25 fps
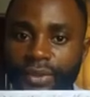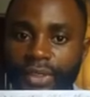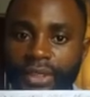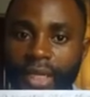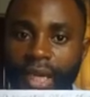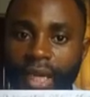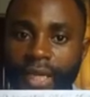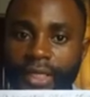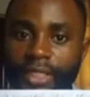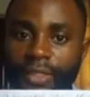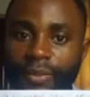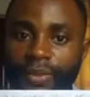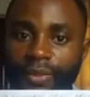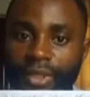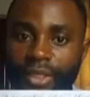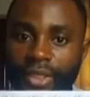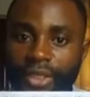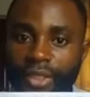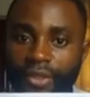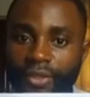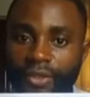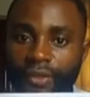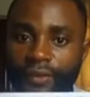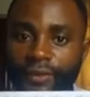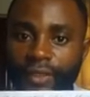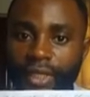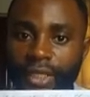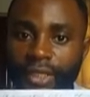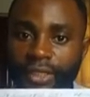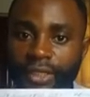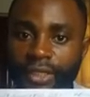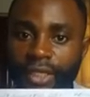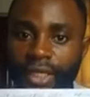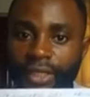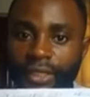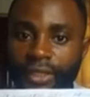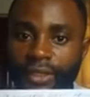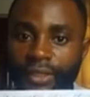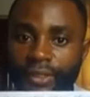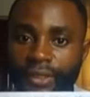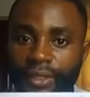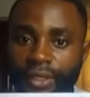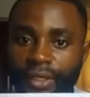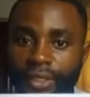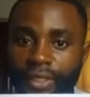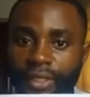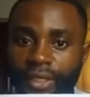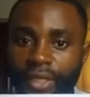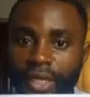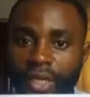At the beginning of
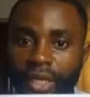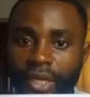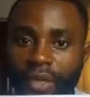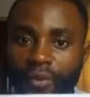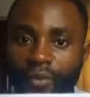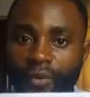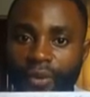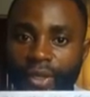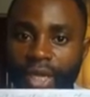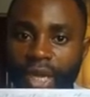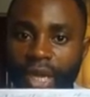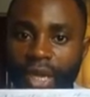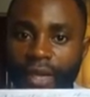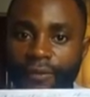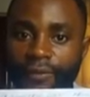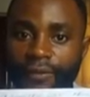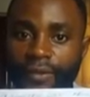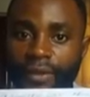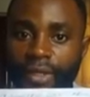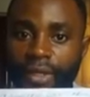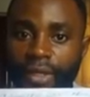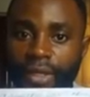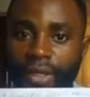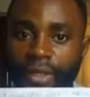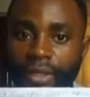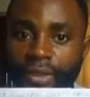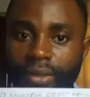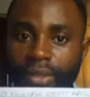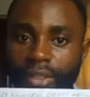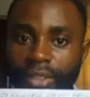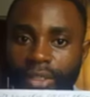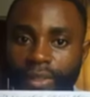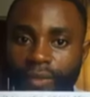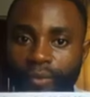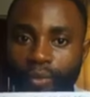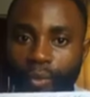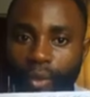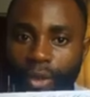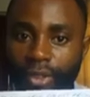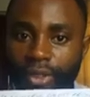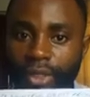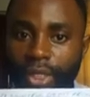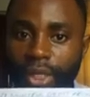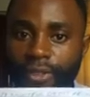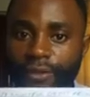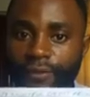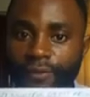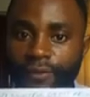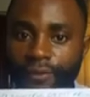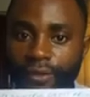1993, we have the
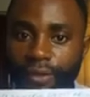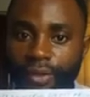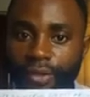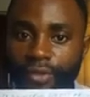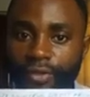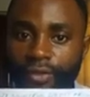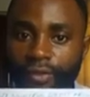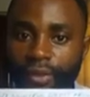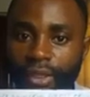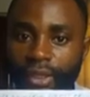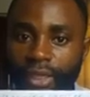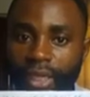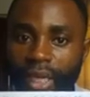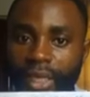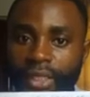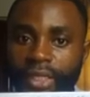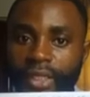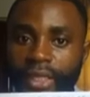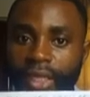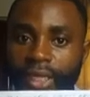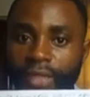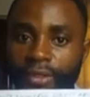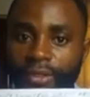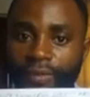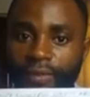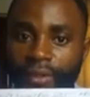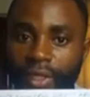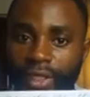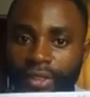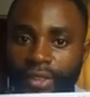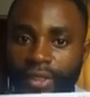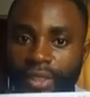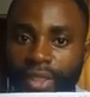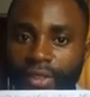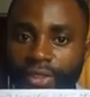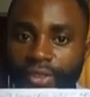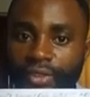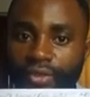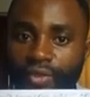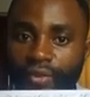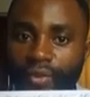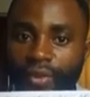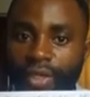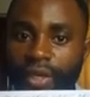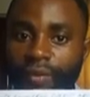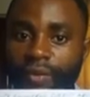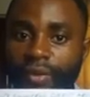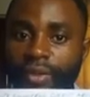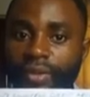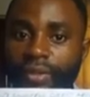1,400. At the end of 1992, we
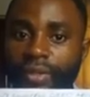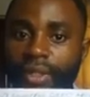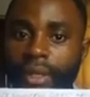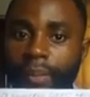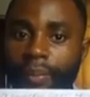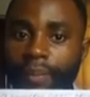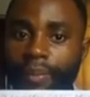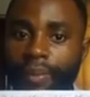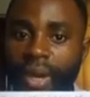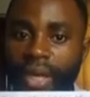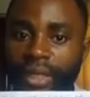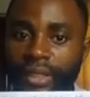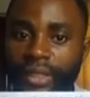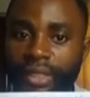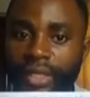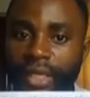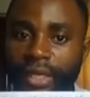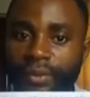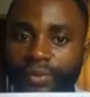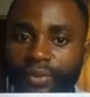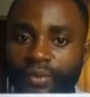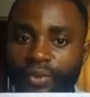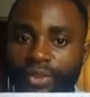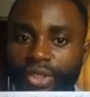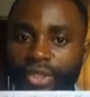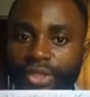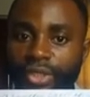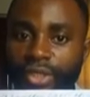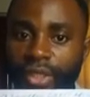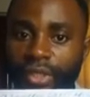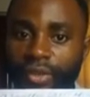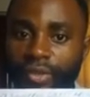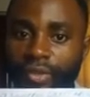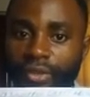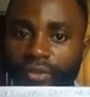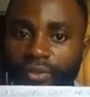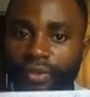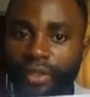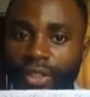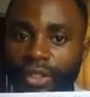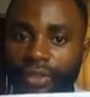have another bad debt, which is 800.